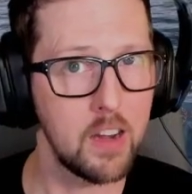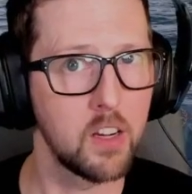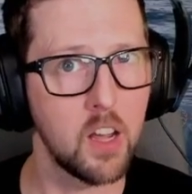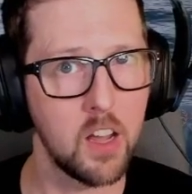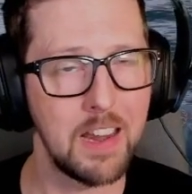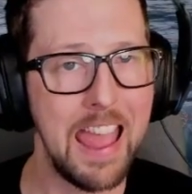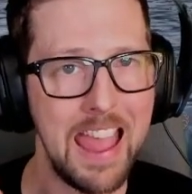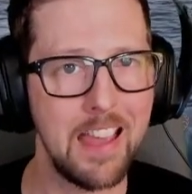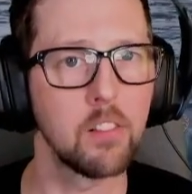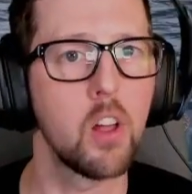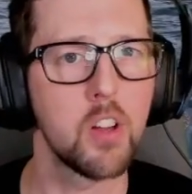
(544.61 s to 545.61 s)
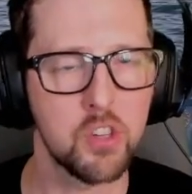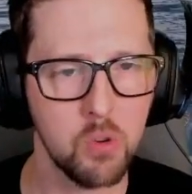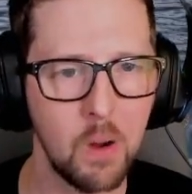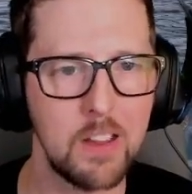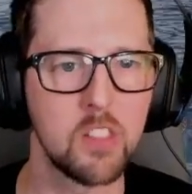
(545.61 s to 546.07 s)
and gun and launch
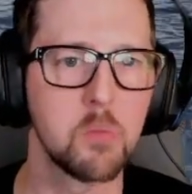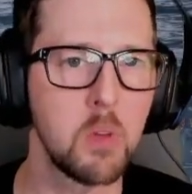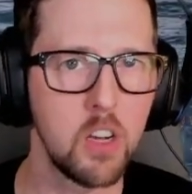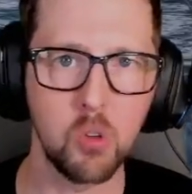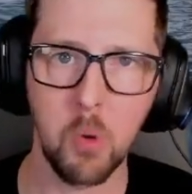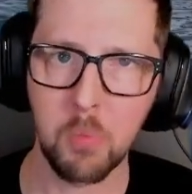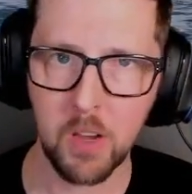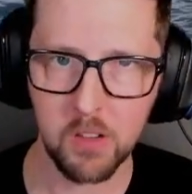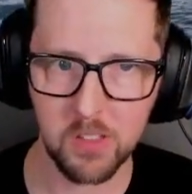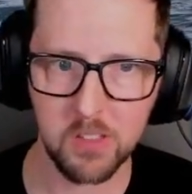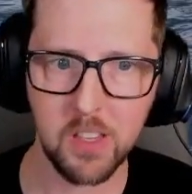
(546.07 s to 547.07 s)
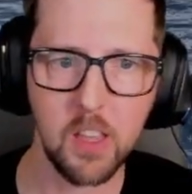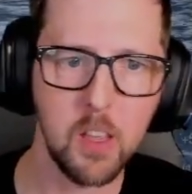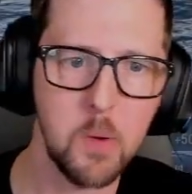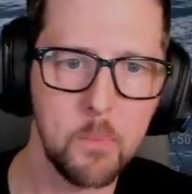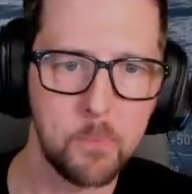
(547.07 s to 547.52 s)
twice as many torpedoes as
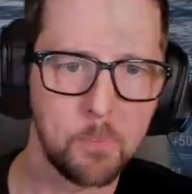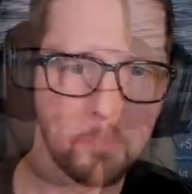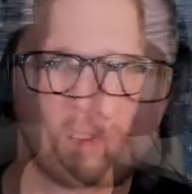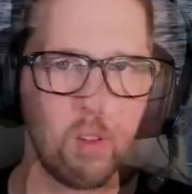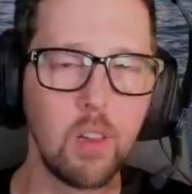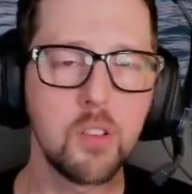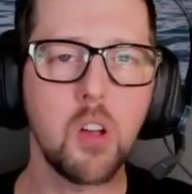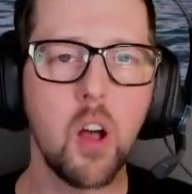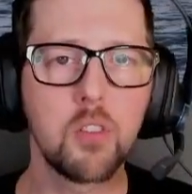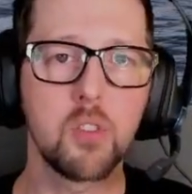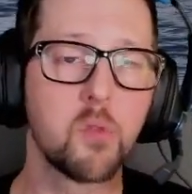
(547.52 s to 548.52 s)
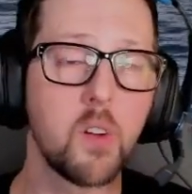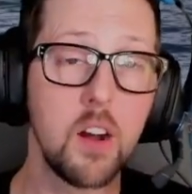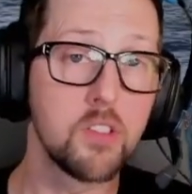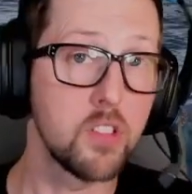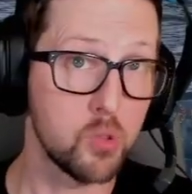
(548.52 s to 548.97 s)
Kid. Velos also
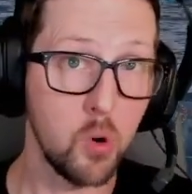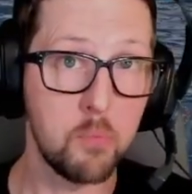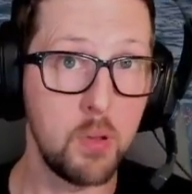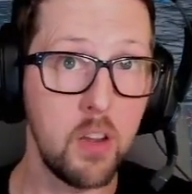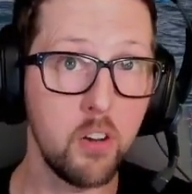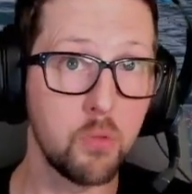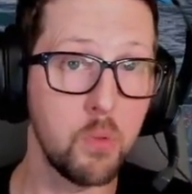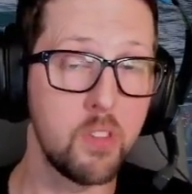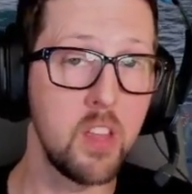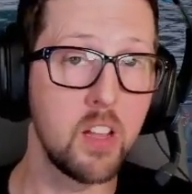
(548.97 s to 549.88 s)
fires its torpedoes with the